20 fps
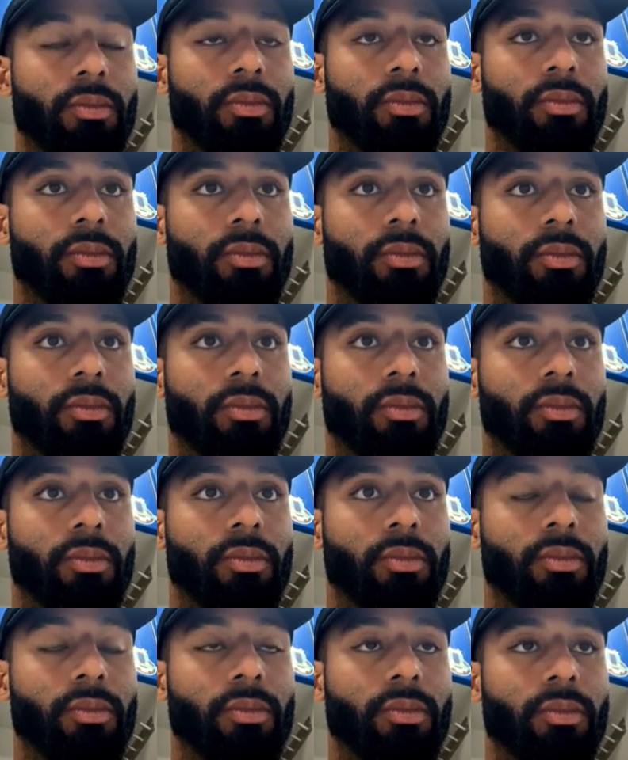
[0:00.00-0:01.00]

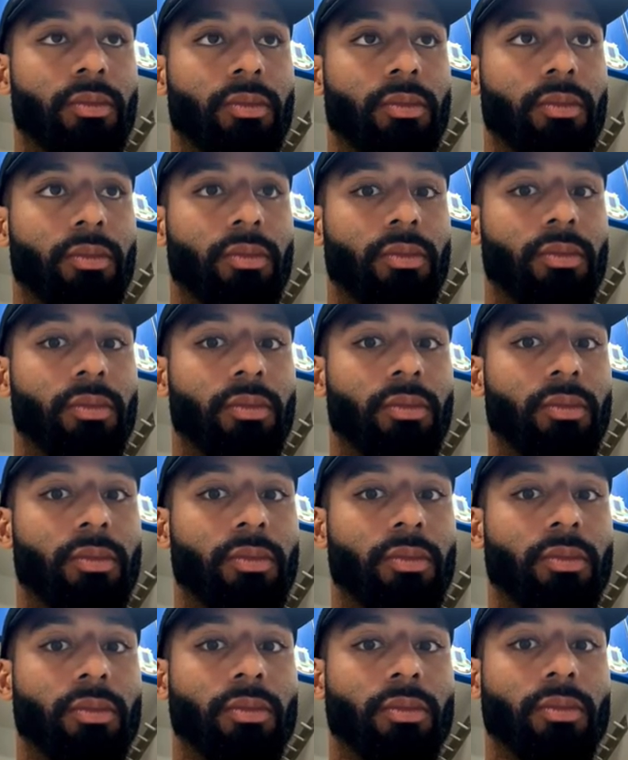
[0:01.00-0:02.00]

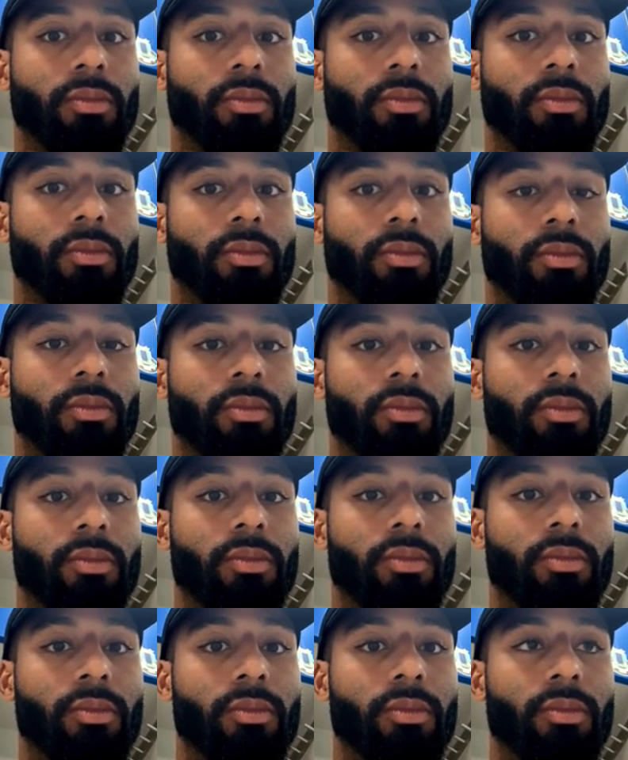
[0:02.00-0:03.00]

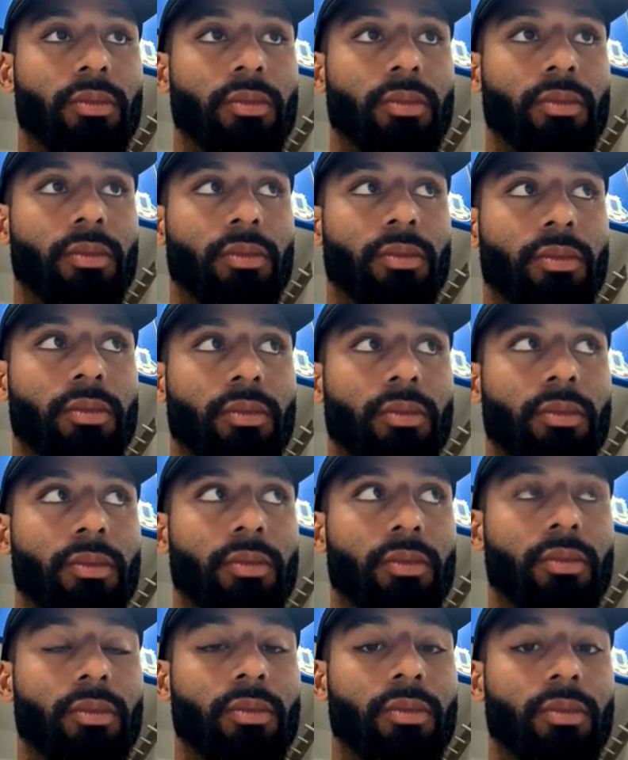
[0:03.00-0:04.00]

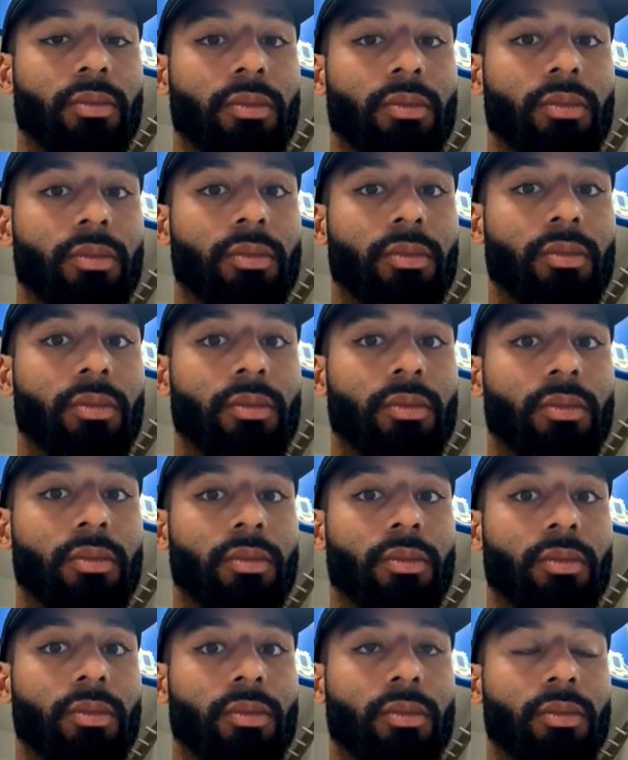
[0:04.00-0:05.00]

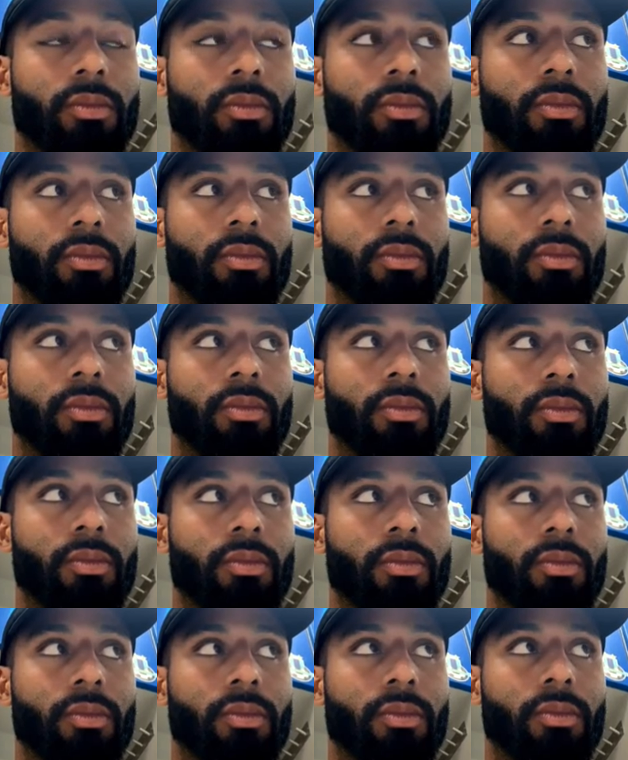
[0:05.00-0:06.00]

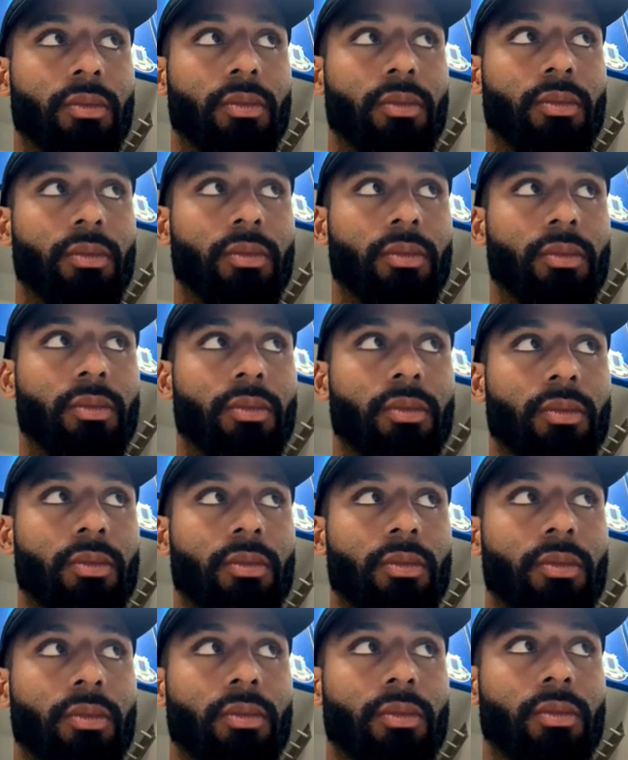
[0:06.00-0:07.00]

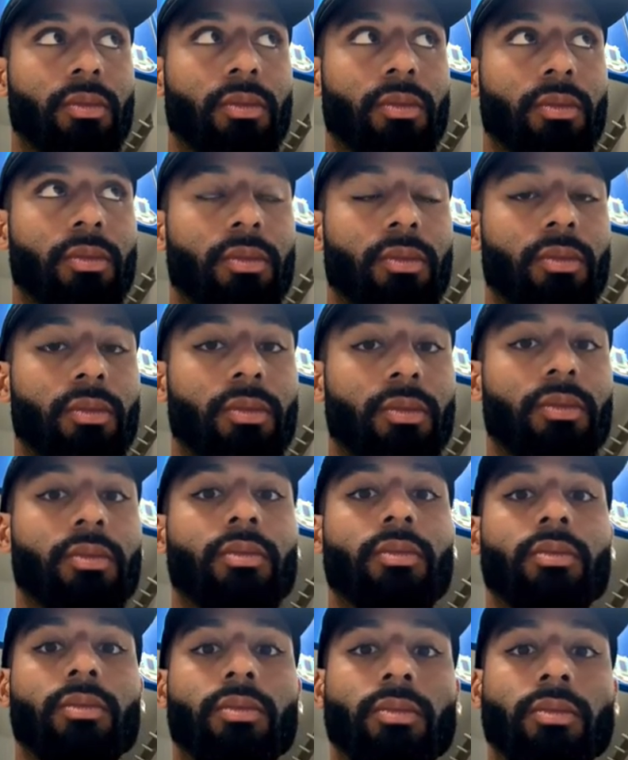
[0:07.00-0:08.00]
[no speech]